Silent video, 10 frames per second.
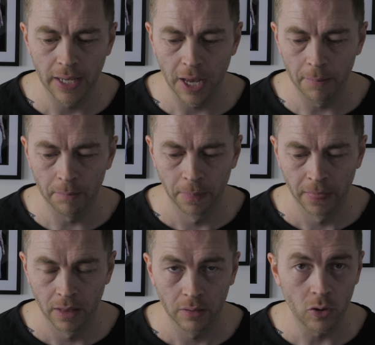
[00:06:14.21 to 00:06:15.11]

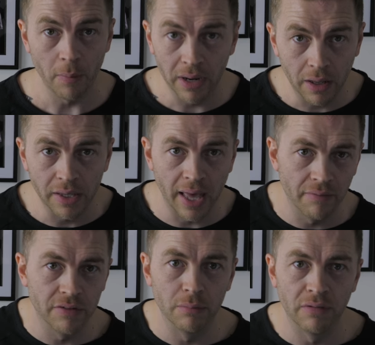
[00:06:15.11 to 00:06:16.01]
Comment like you
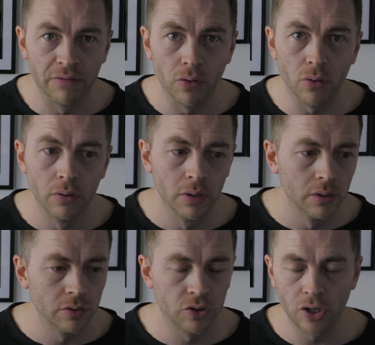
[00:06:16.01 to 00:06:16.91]
have done before.
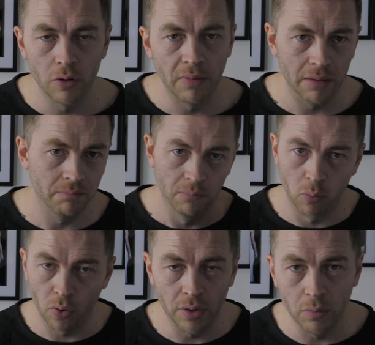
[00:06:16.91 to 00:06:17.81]
Show me
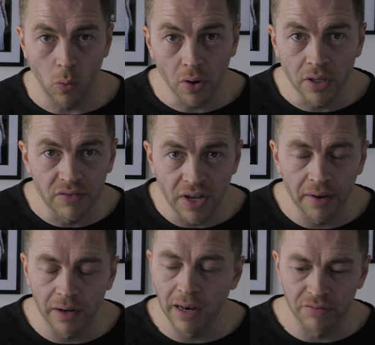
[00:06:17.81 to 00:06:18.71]
what you've
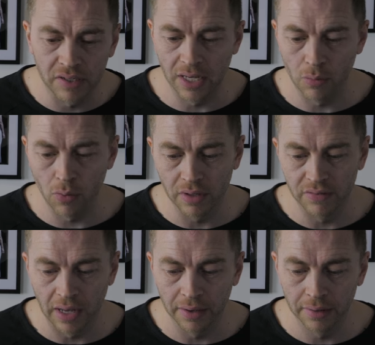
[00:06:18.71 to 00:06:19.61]
done. I'd love to see what
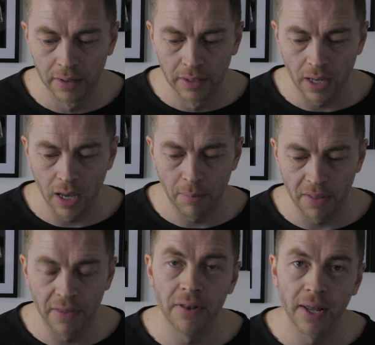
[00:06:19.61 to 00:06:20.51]
you've done. And
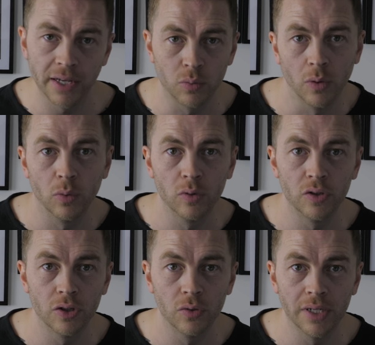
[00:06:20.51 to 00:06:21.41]
then the next one we'll
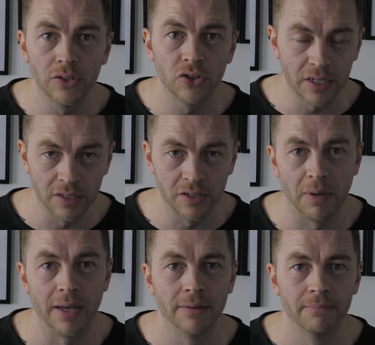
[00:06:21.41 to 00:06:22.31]
do is shutter
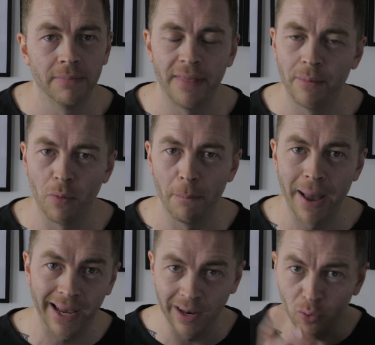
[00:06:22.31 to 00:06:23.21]
speed. And then we'll
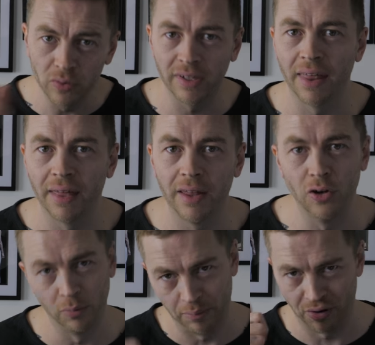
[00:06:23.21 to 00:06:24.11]
mangle it all together
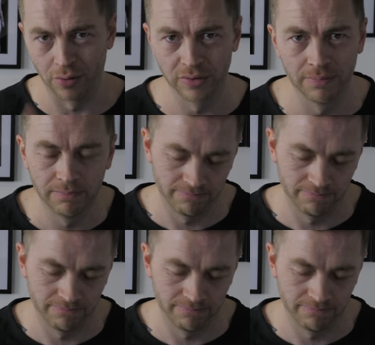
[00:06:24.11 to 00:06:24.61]
and you'll be pros